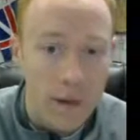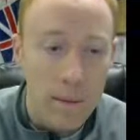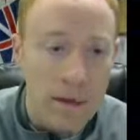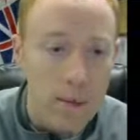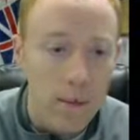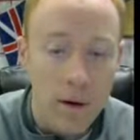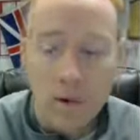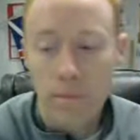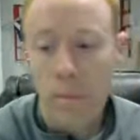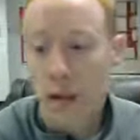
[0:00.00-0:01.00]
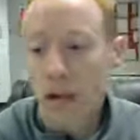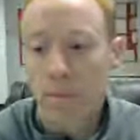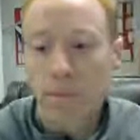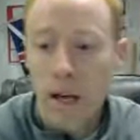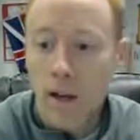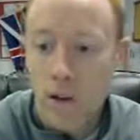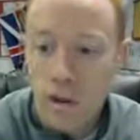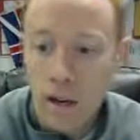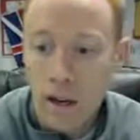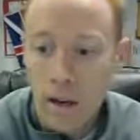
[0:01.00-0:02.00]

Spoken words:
many people become better,